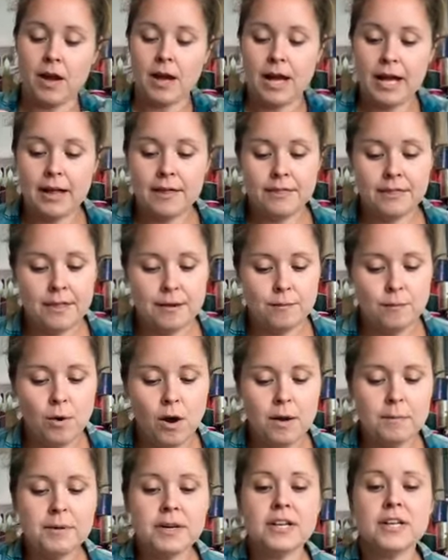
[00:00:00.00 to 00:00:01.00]
And then what
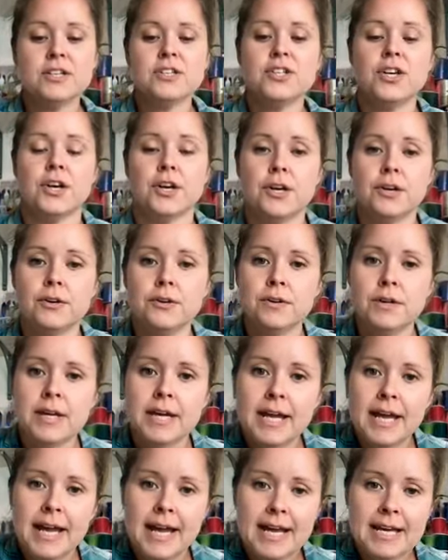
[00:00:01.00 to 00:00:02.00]
I'm going to do
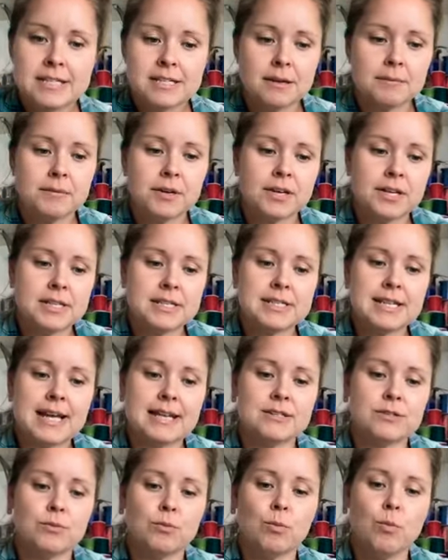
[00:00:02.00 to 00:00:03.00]
is I'm going to
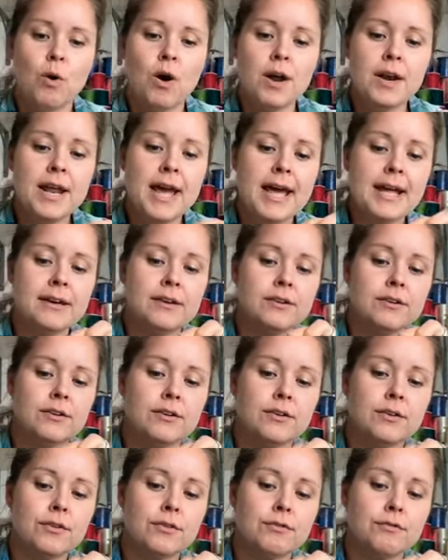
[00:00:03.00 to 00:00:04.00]
send one end
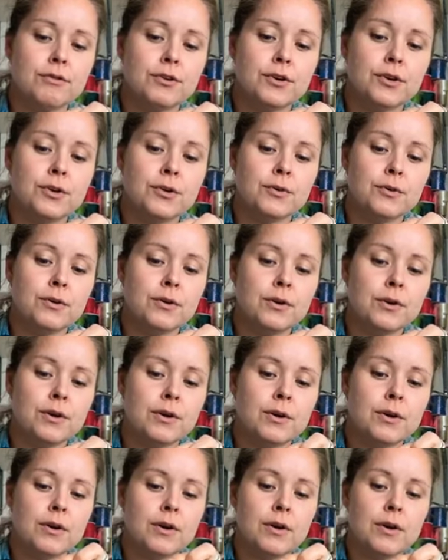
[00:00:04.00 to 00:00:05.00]
through
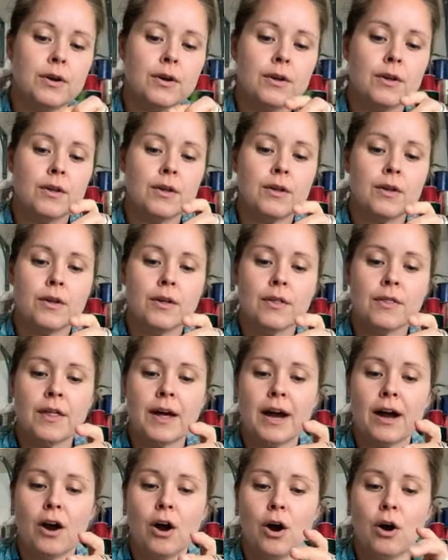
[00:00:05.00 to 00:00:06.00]

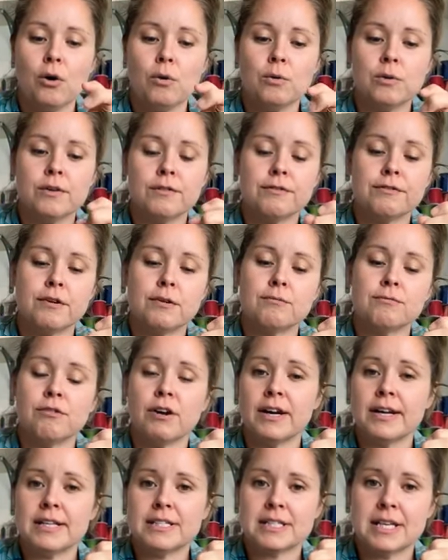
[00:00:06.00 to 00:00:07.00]
that hole from
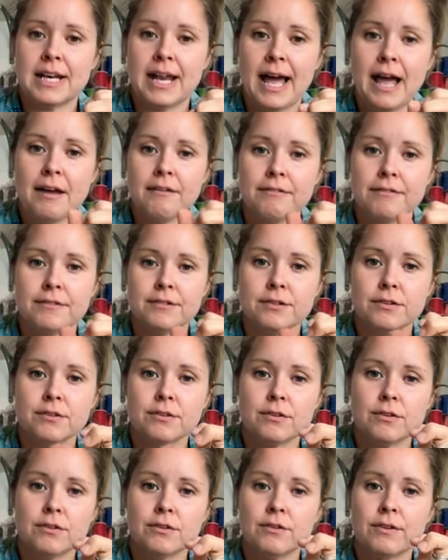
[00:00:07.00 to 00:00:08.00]
right to left,
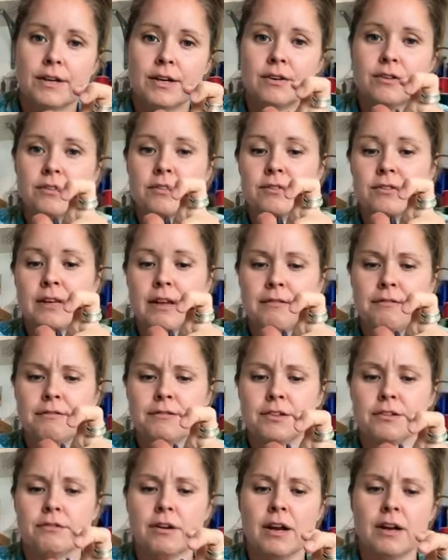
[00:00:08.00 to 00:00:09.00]
or it looks left
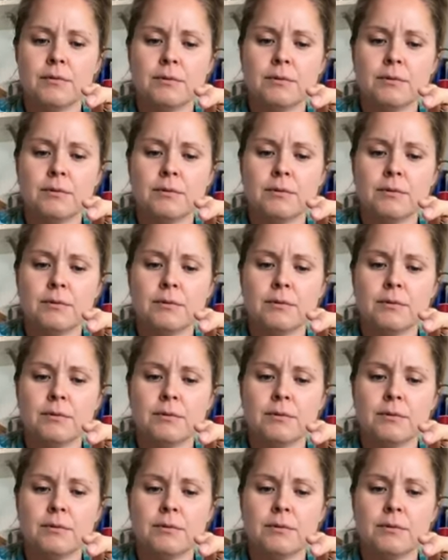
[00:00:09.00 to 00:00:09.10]
to right